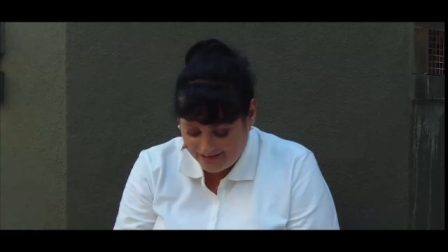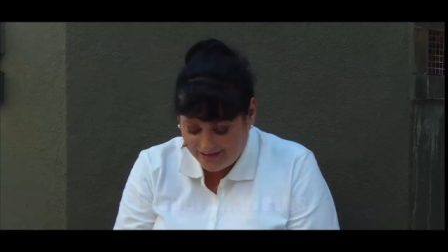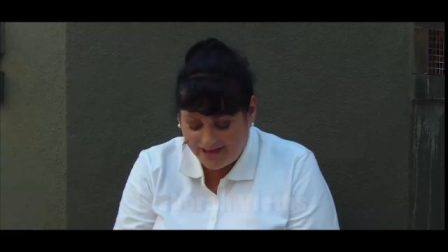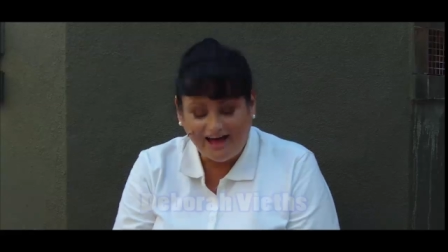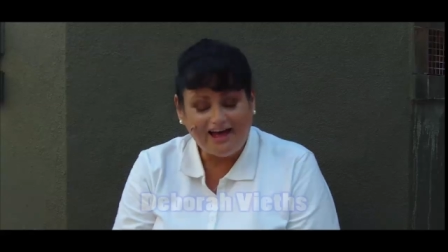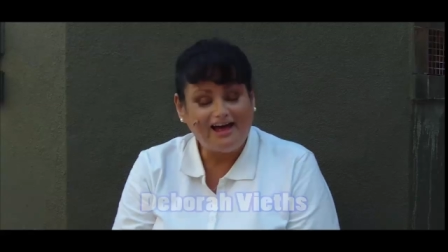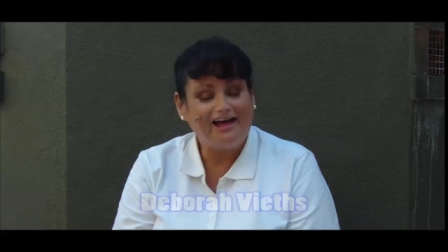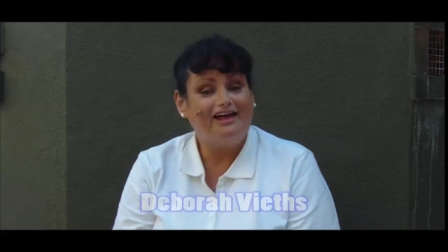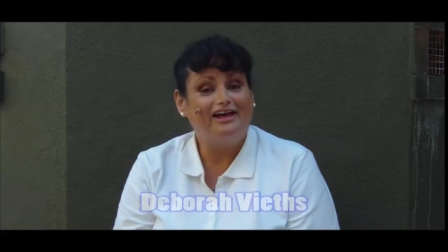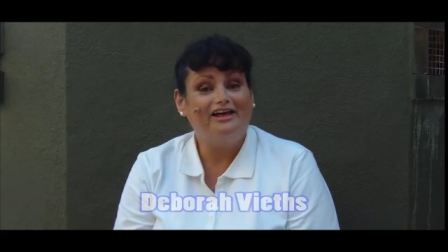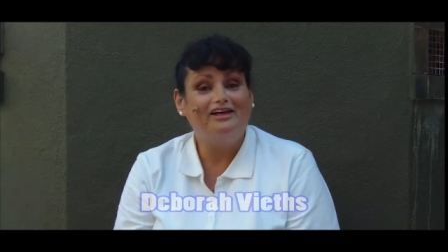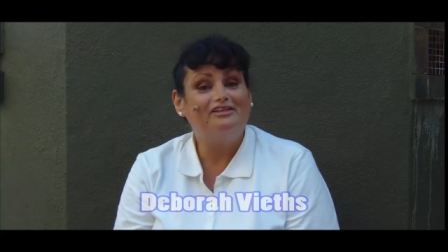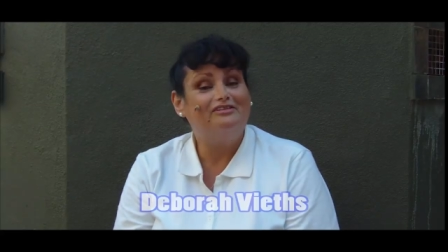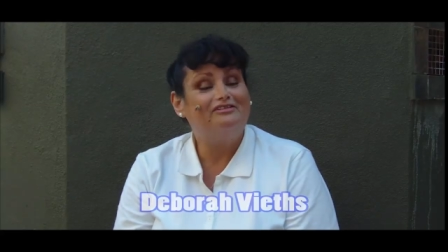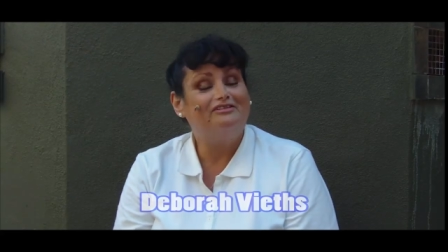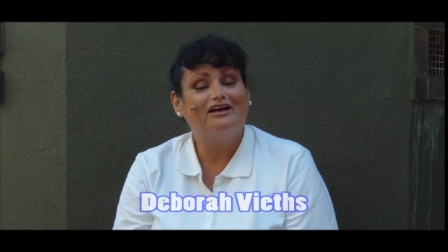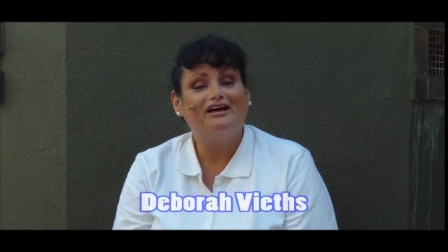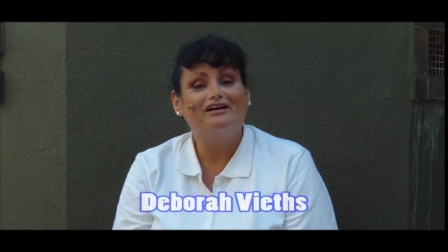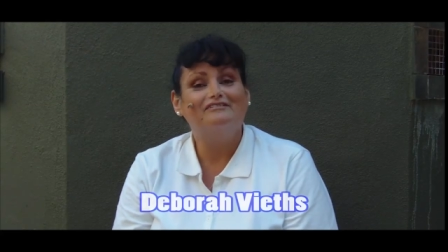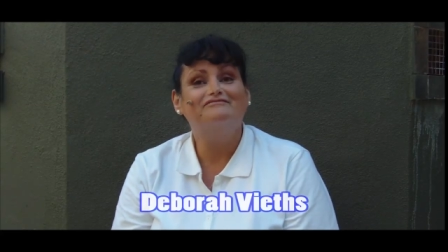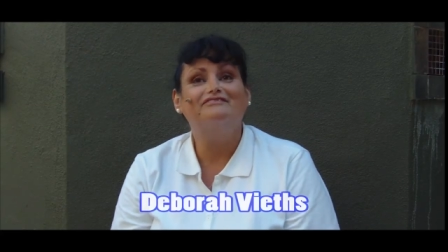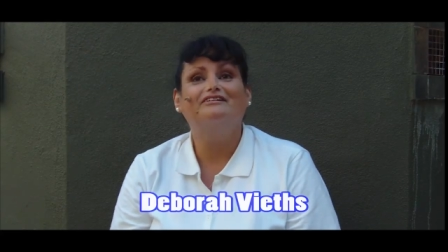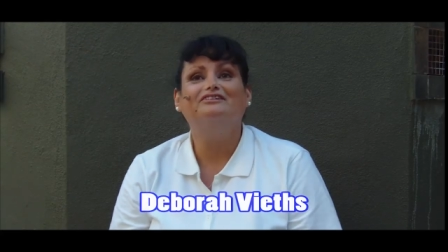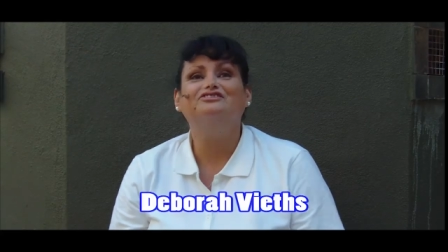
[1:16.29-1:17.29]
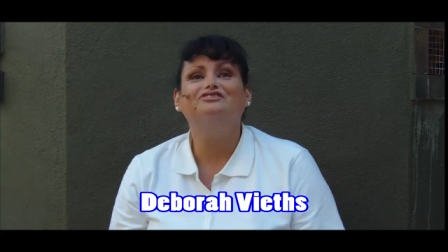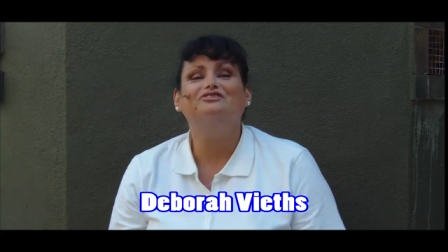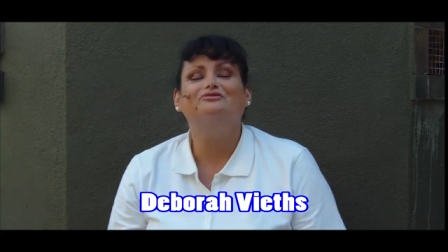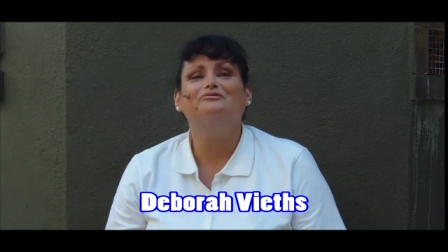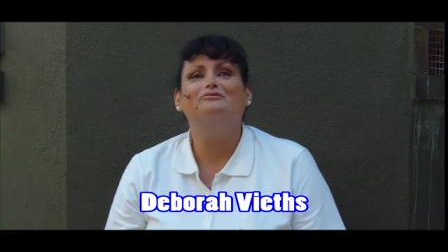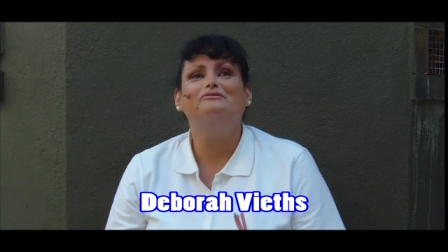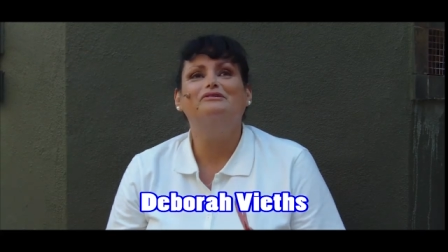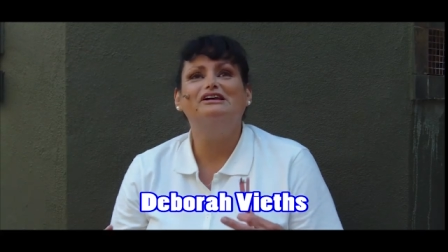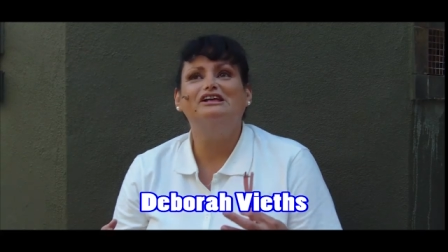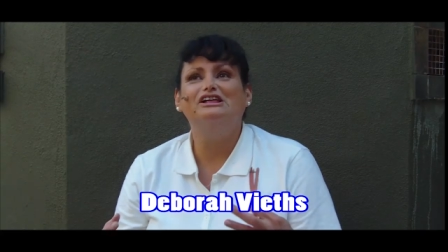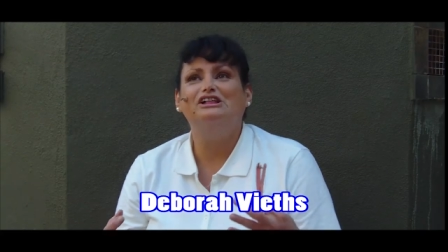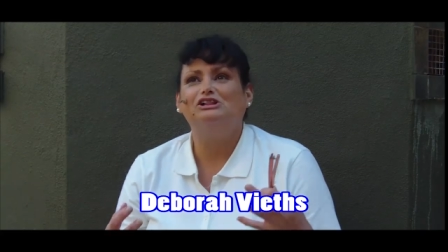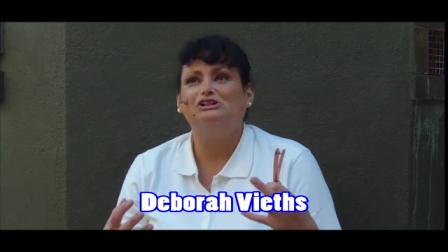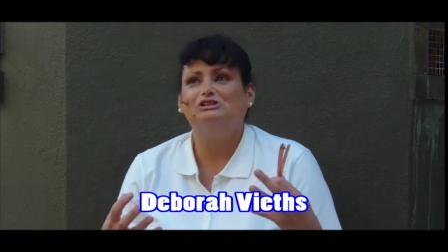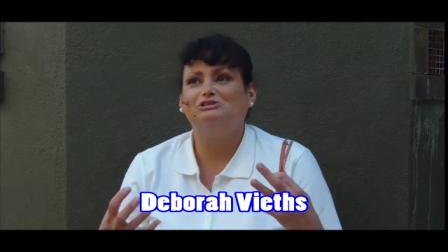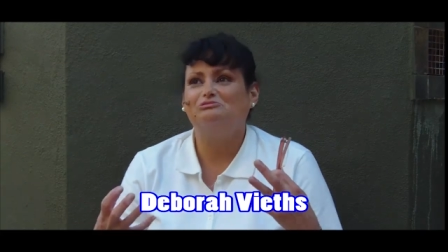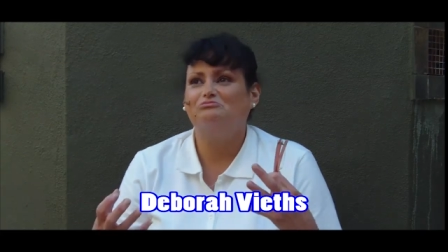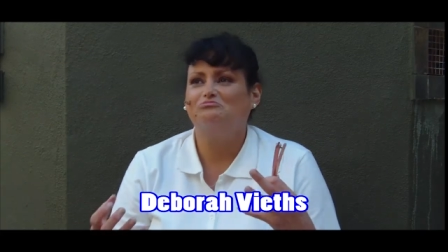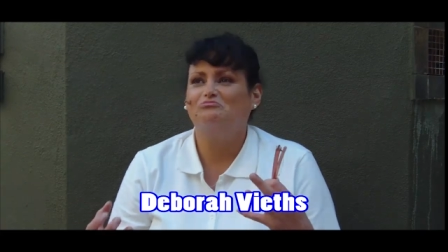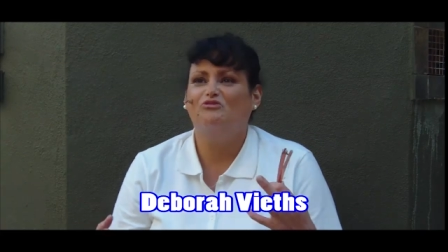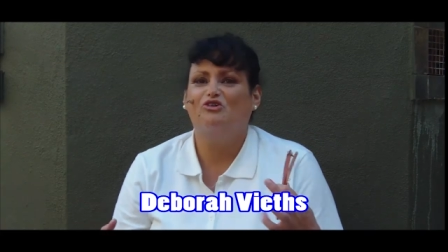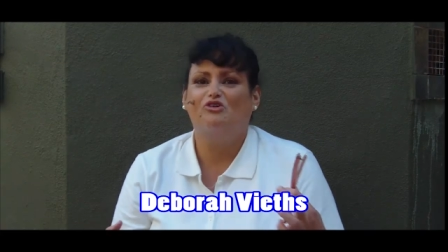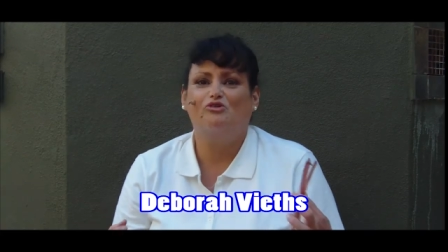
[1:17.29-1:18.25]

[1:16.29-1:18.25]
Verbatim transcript: I, I felt a real